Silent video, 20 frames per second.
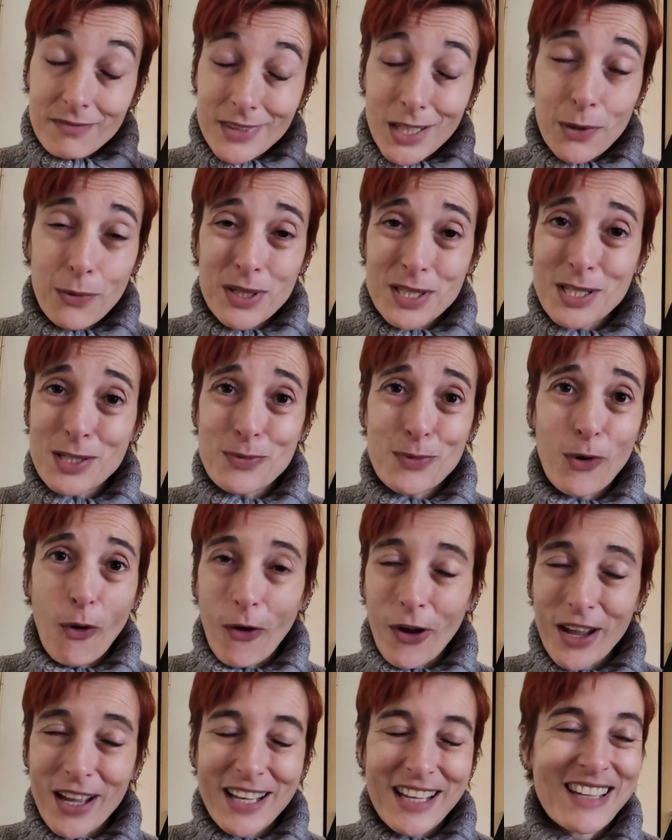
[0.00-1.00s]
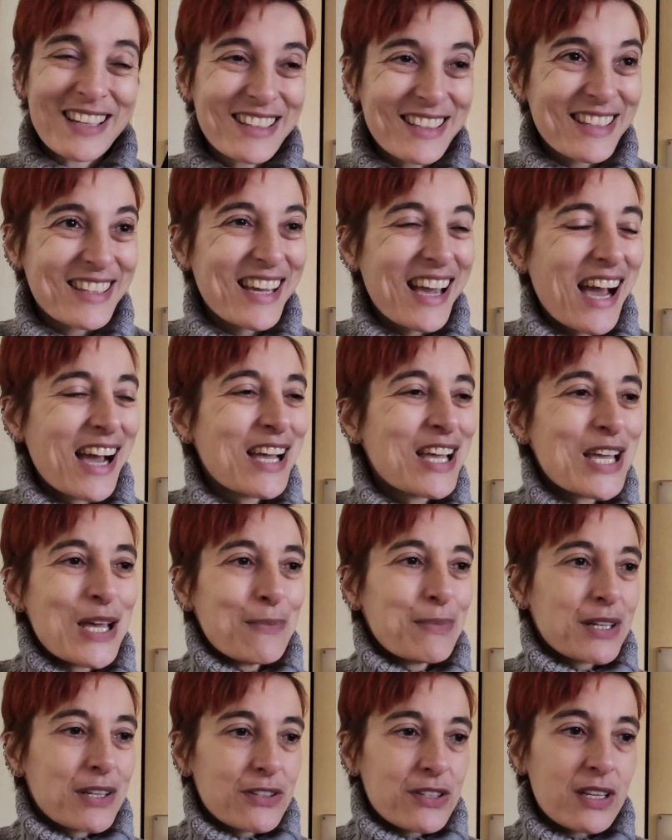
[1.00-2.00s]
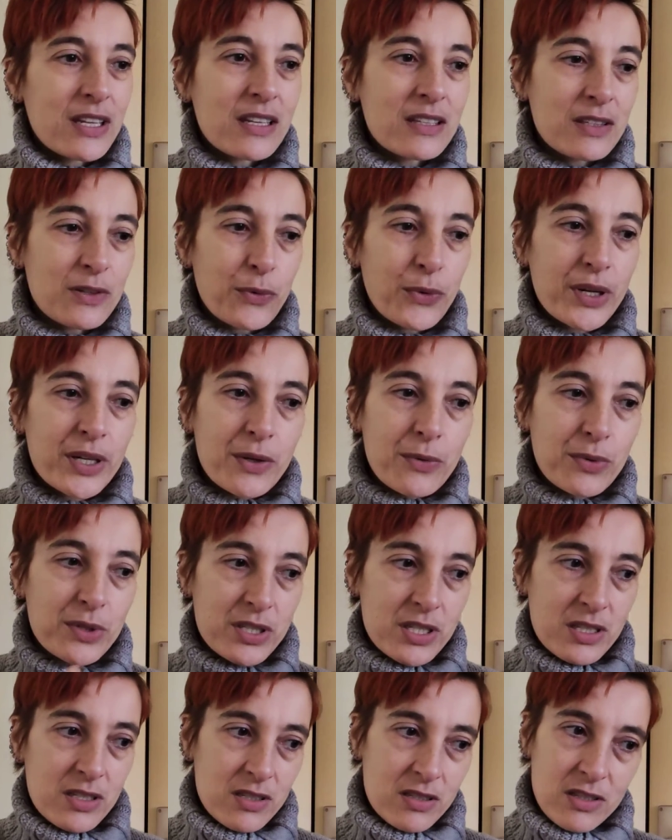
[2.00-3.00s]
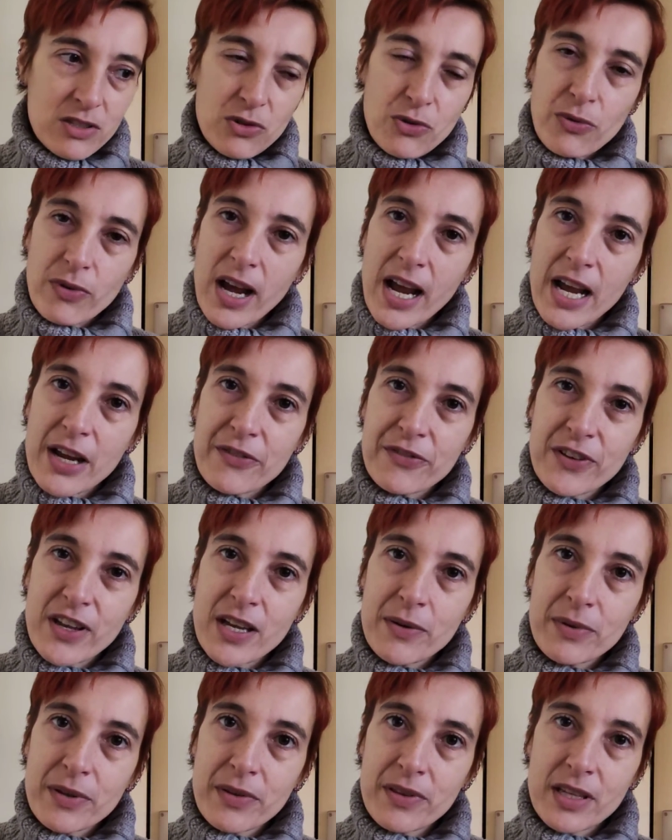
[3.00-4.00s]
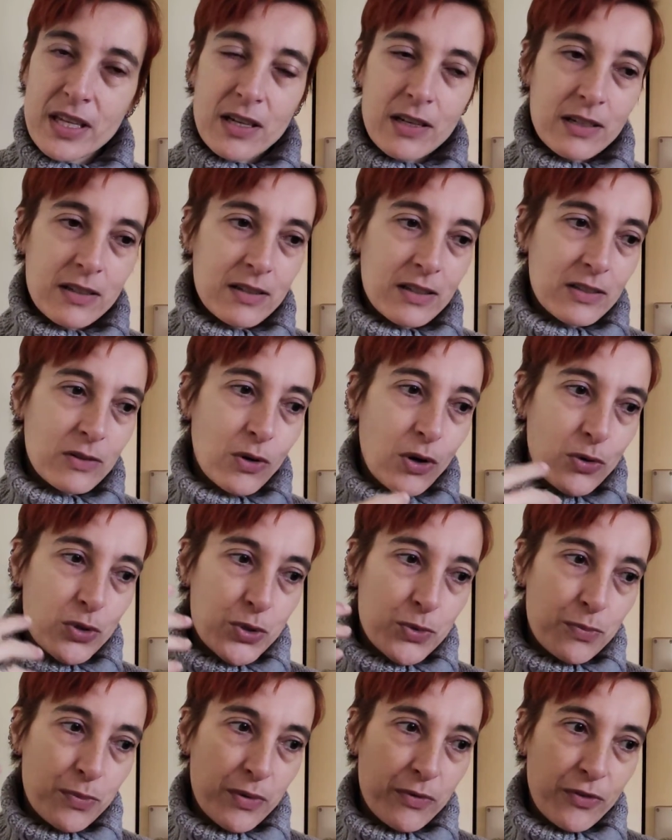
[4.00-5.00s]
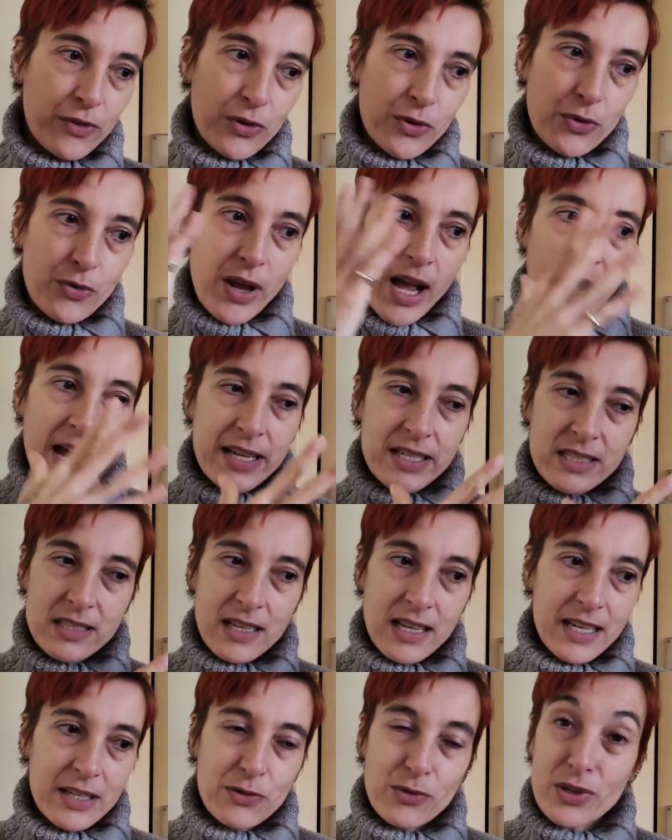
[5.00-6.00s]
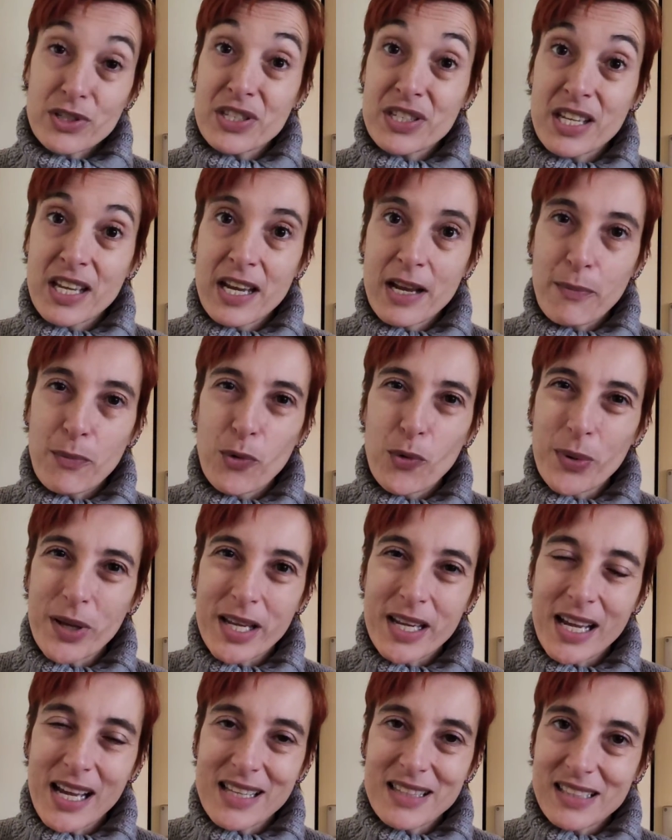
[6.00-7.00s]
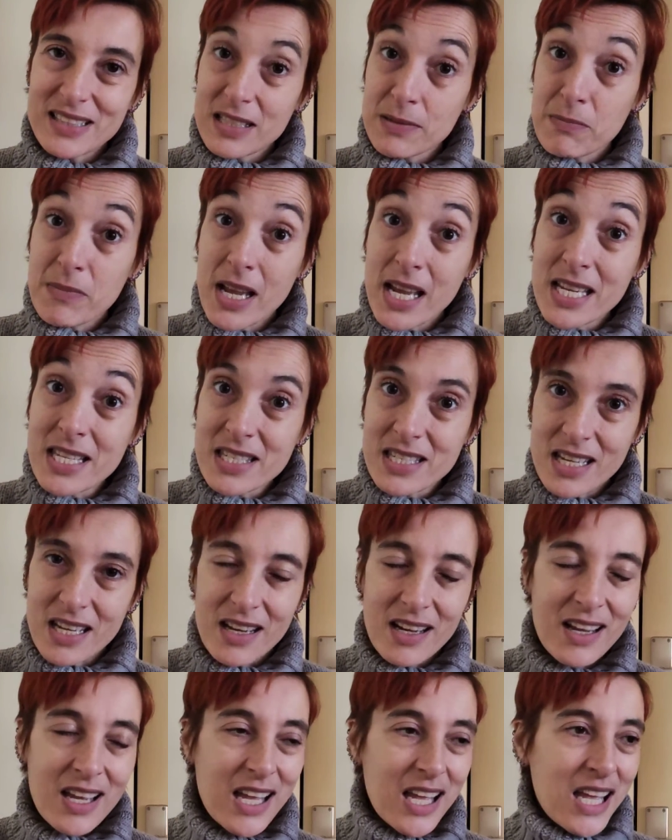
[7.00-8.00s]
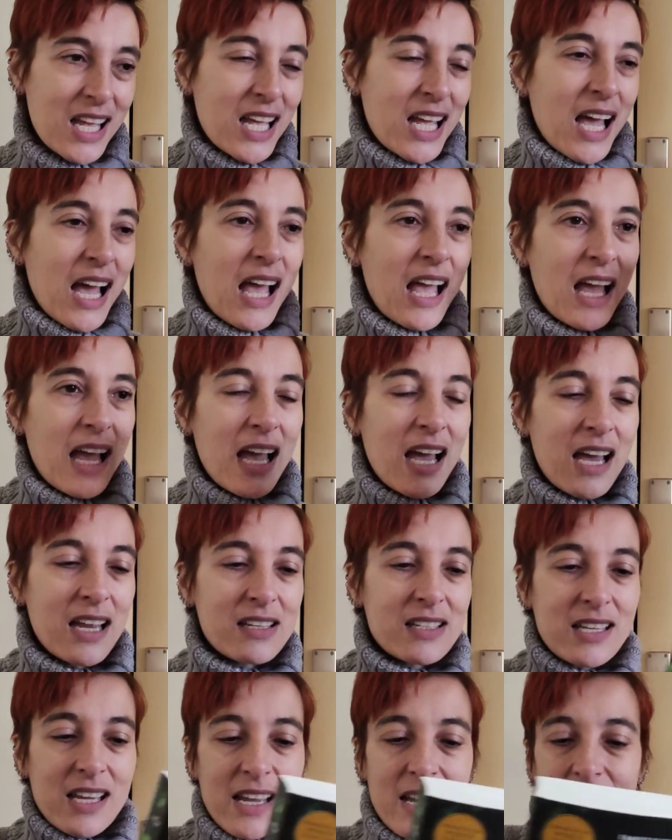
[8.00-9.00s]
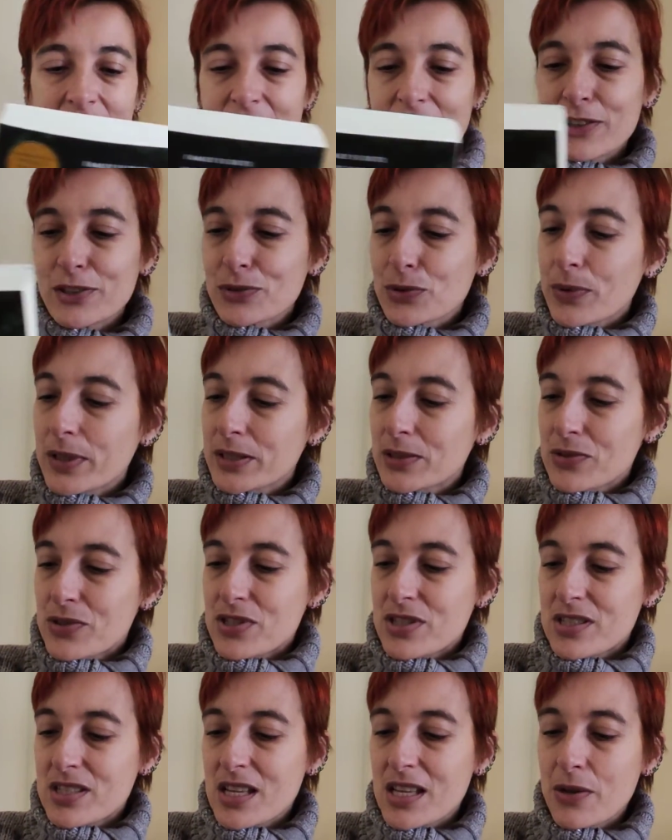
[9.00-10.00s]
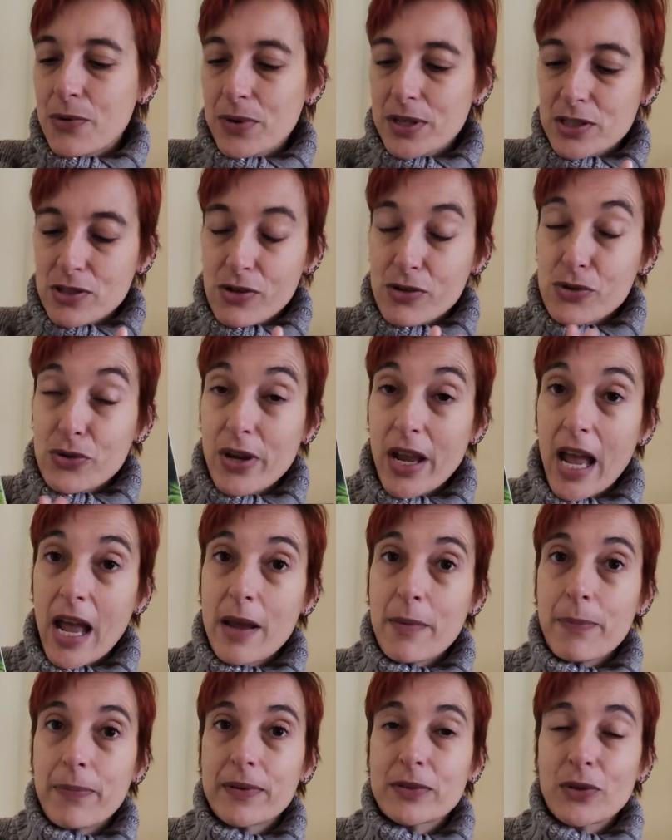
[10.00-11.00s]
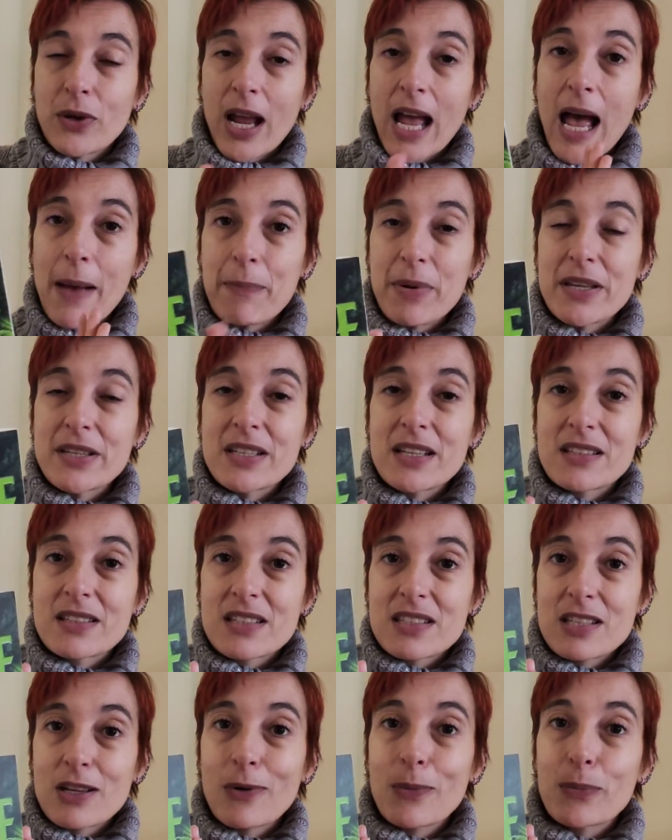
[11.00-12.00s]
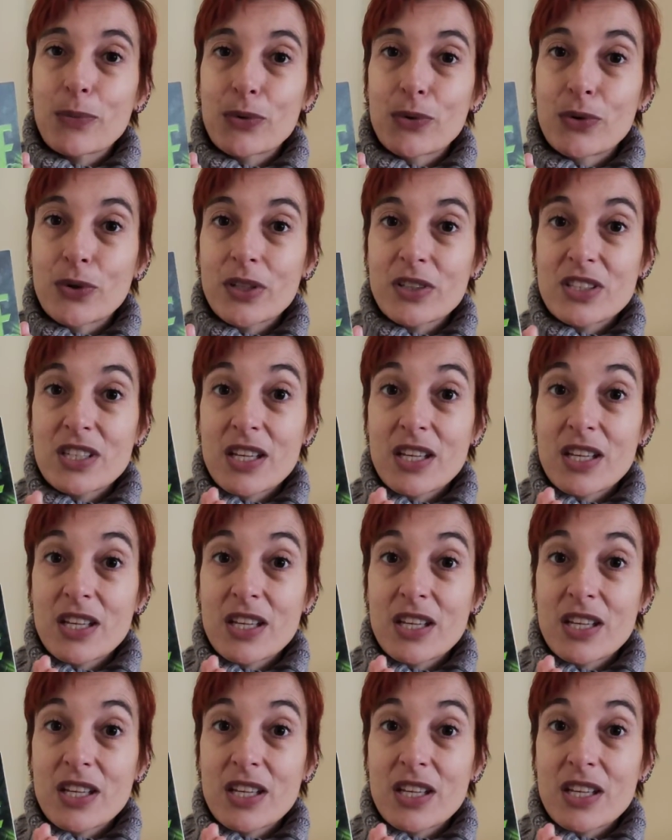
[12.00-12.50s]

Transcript: it was this book. Yeah, because in the way in which it's described, everything goes before your eyes, like you're seeing a movie, and that's amazing. And yeah, I cannot wait to see what's going to, help, to happen in the second book,